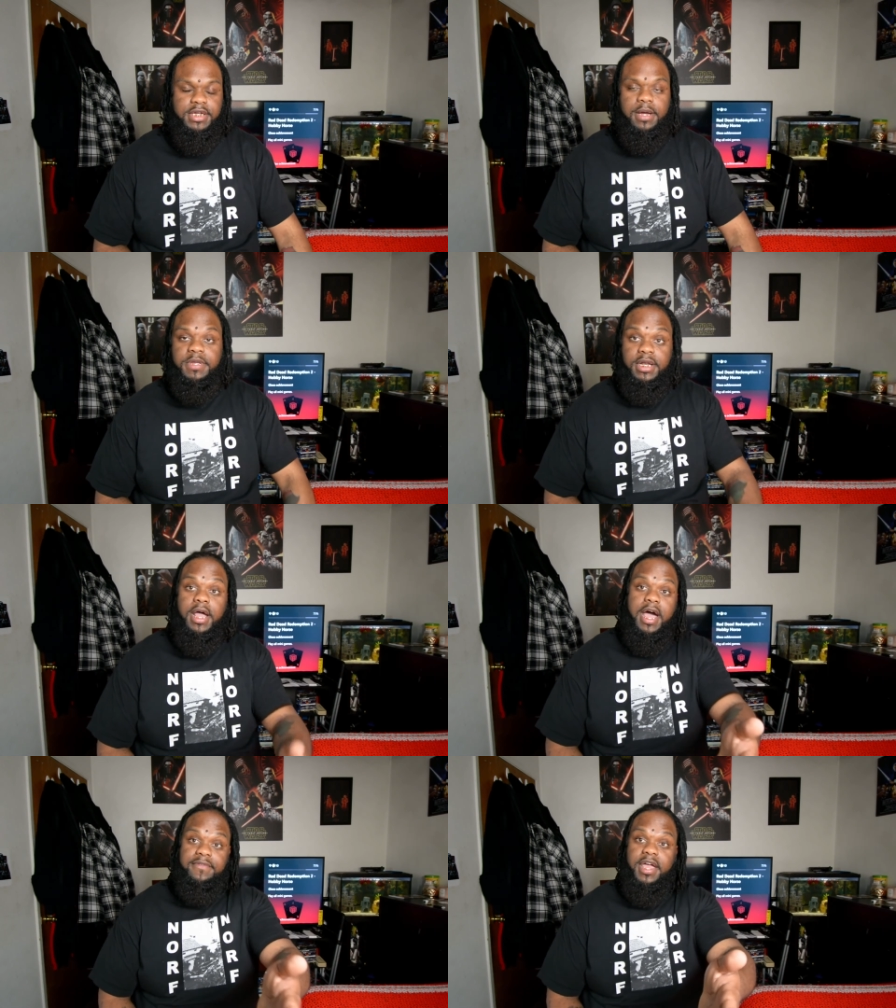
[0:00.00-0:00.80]
I mean,
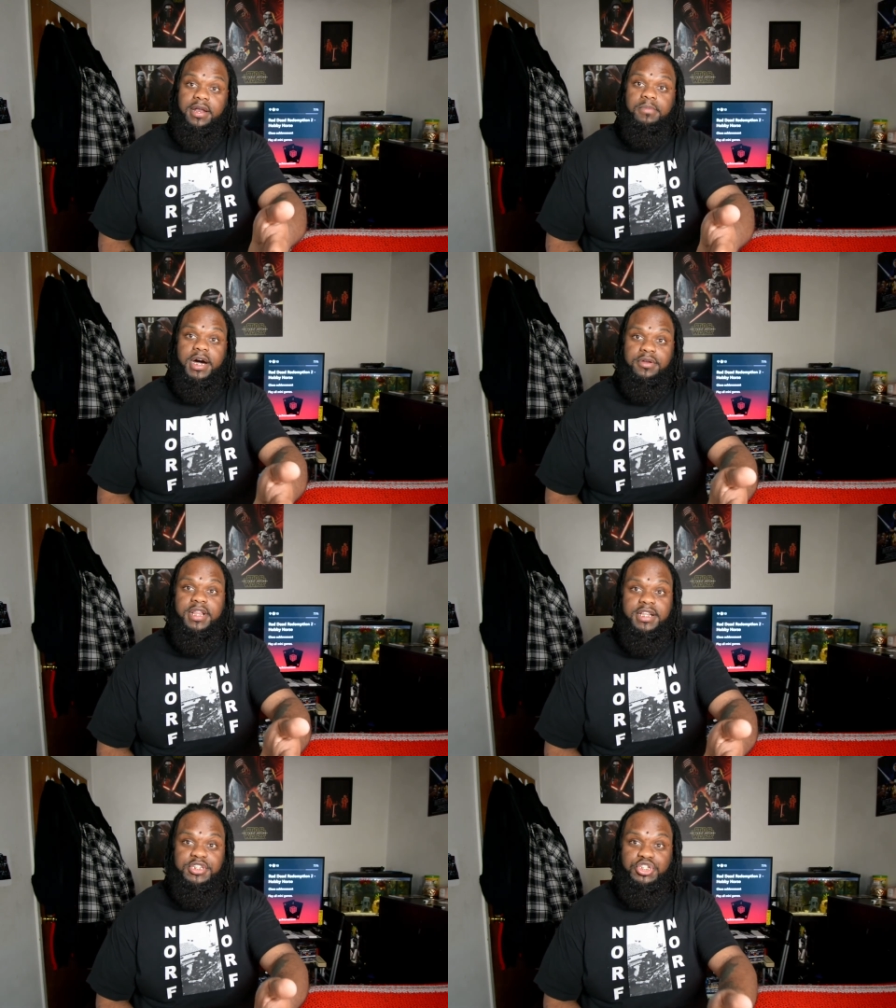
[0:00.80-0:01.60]
I've had a model
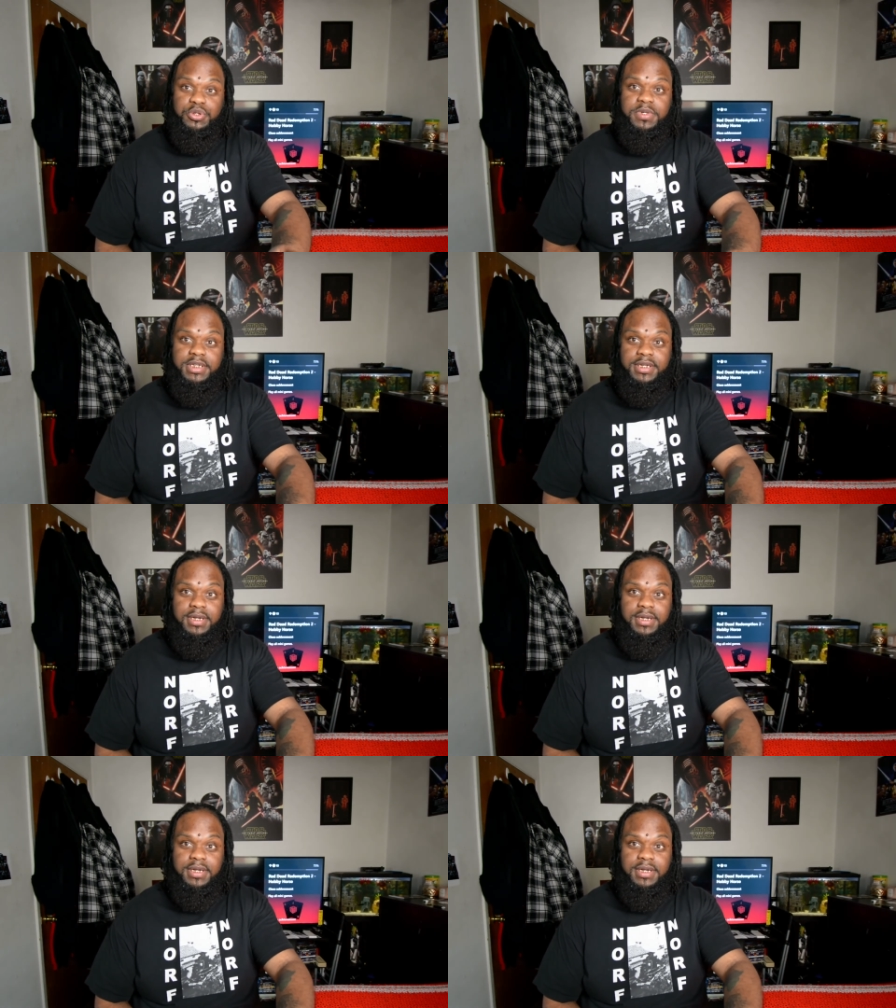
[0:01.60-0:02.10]
that looks stupid,